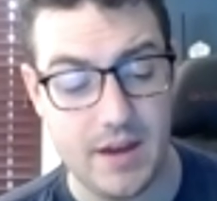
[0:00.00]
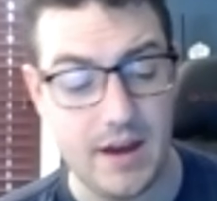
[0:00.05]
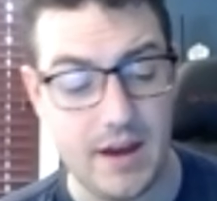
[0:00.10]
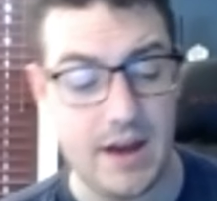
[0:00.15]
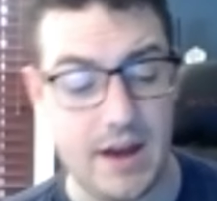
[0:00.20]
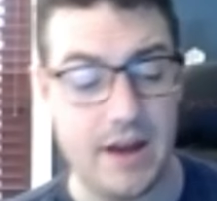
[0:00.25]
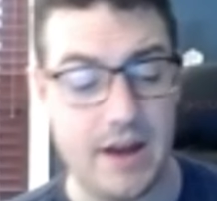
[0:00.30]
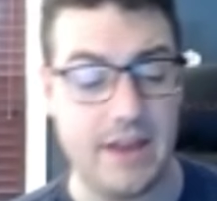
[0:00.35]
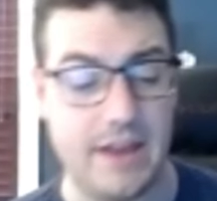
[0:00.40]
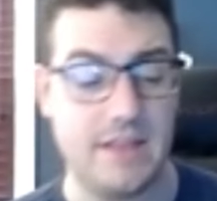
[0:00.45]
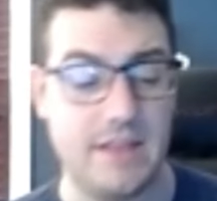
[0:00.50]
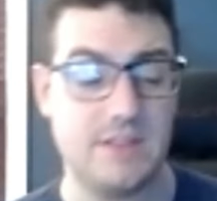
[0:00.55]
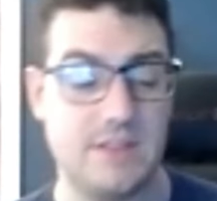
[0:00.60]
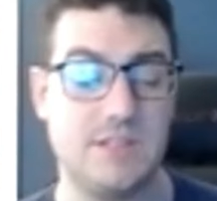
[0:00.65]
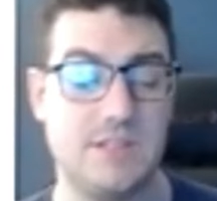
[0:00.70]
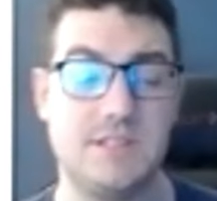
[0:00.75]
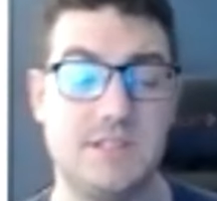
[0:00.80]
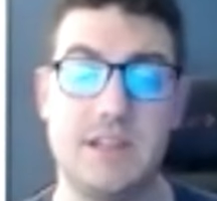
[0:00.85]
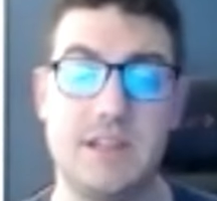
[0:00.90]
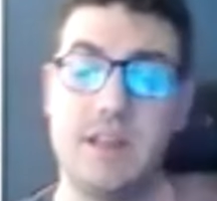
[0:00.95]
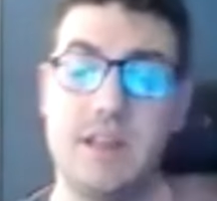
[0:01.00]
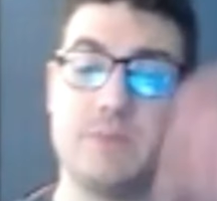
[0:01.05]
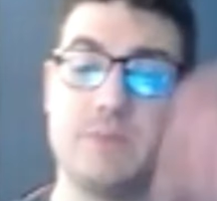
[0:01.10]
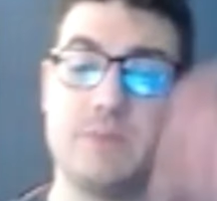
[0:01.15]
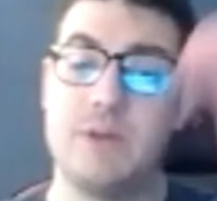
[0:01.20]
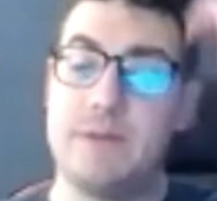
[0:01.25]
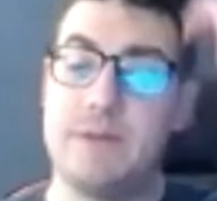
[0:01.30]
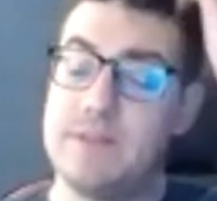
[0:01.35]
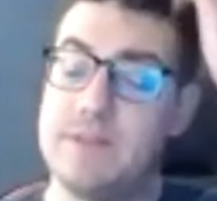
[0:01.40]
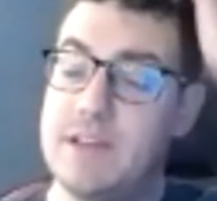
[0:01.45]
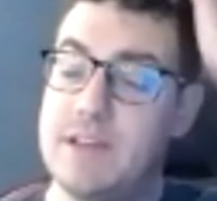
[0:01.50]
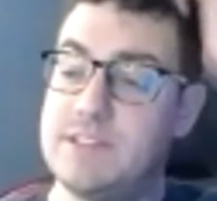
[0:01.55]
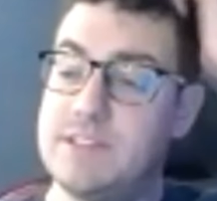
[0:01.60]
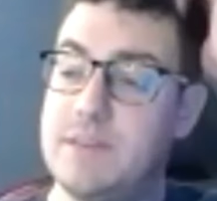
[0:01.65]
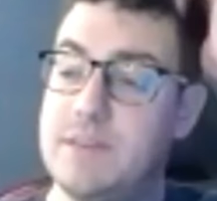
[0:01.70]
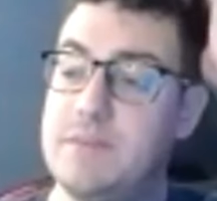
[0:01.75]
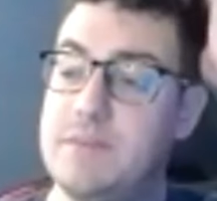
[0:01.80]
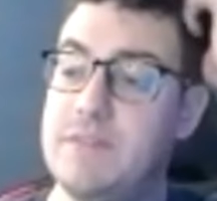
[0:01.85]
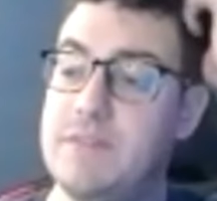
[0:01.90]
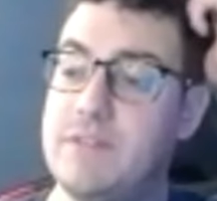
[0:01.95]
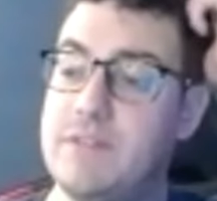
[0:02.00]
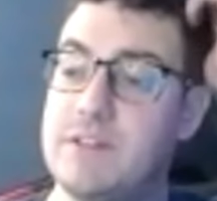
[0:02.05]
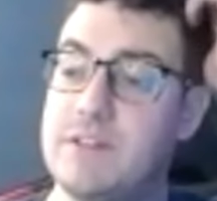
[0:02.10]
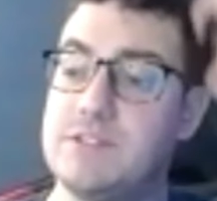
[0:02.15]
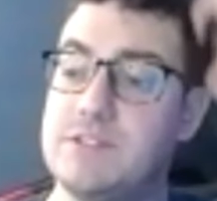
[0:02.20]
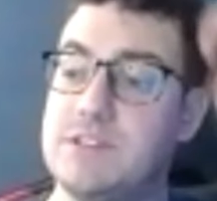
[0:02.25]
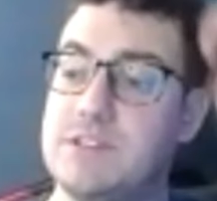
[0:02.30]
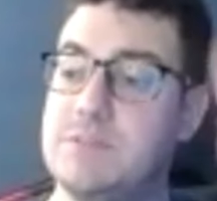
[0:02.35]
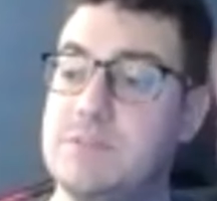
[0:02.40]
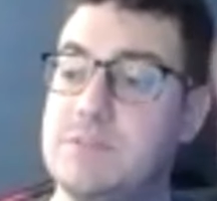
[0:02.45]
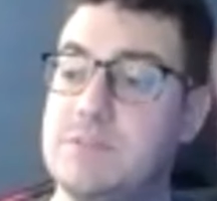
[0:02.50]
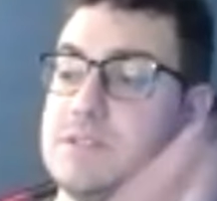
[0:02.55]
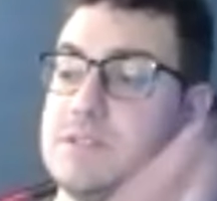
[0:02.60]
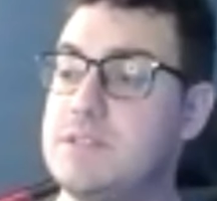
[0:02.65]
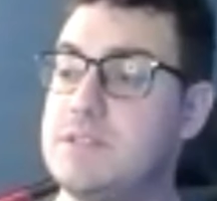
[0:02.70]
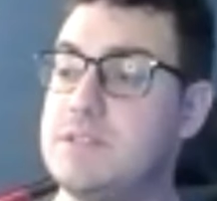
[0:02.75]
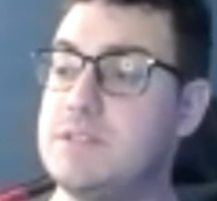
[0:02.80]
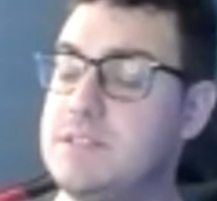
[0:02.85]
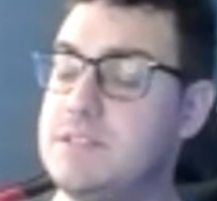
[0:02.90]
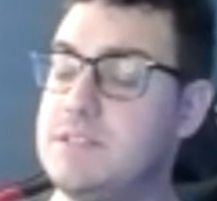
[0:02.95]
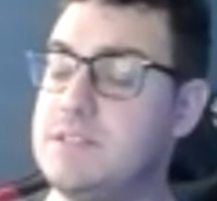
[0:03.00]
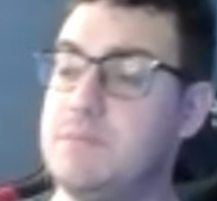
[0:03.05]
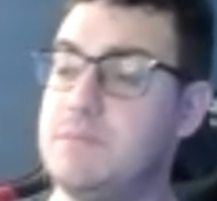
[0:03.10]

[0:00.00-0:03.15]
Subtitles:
And then she's setting up traps to catch that beaver because she keeps like seeing the